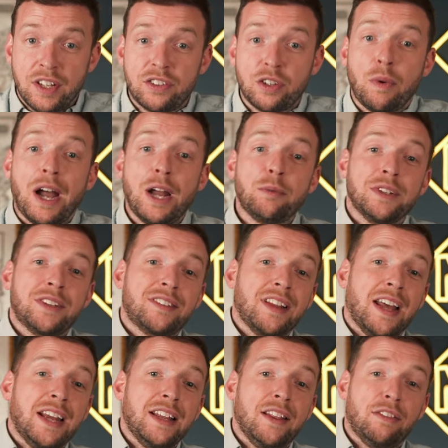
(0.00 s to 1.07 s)
So I would
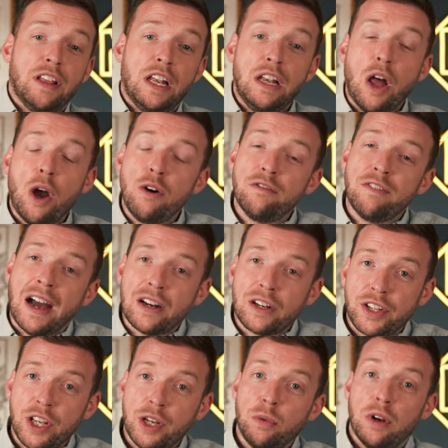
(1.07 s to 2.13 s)
say the low
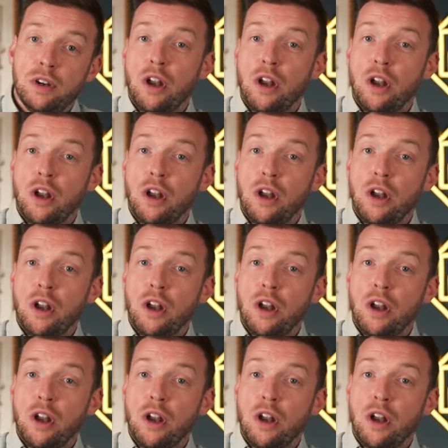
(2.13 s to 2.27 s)
value,